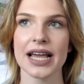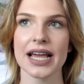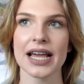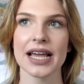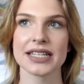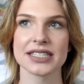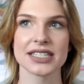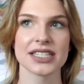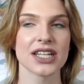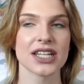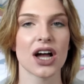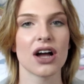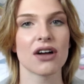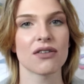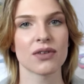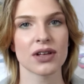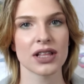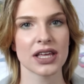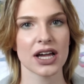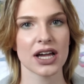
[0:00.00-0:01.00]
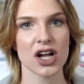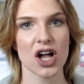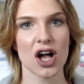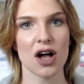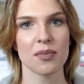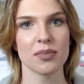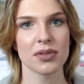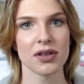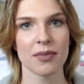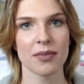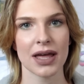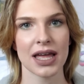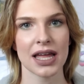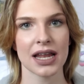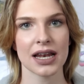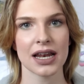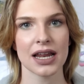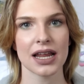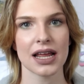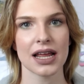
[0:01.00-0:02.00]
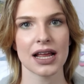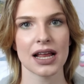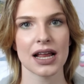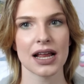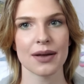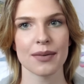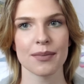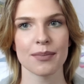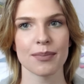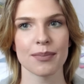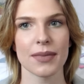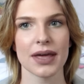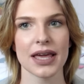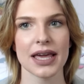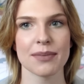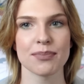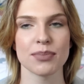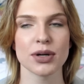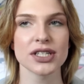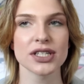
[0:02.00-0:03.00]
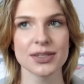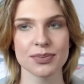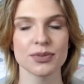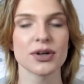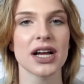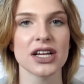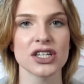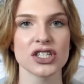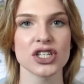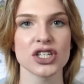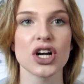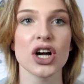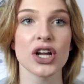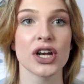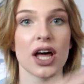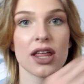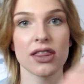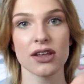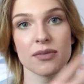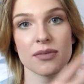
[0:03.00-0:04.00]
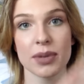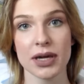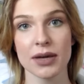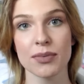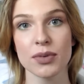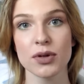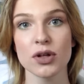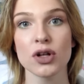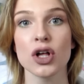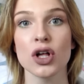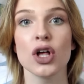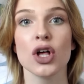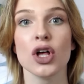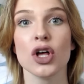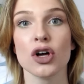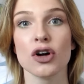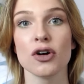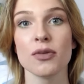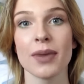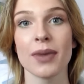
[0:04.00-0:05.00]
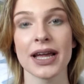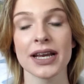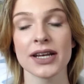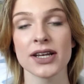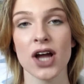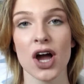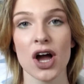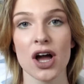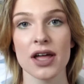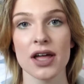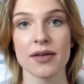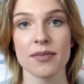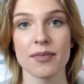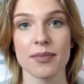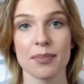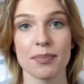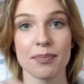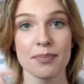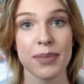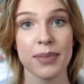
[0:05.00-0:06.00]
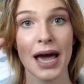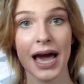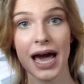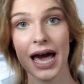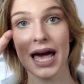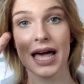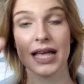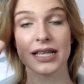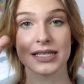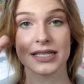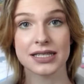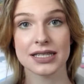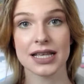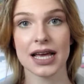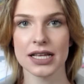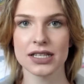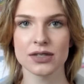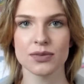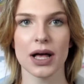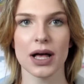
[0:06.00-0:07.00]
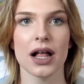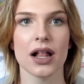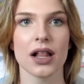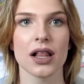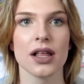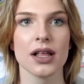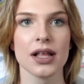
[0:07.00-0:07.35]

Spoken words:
it's not really a compliment. It puts pressure on other people who might not pass as well.